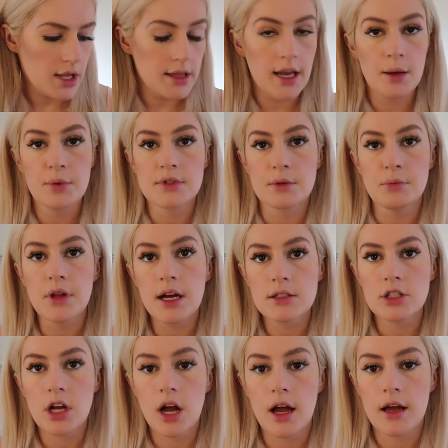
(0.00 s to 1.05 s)
Then I put some
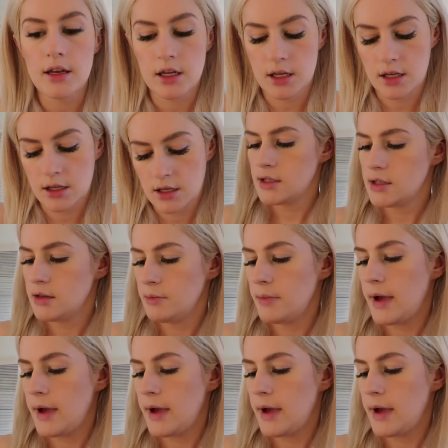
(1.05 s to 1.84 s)
blush on. This is the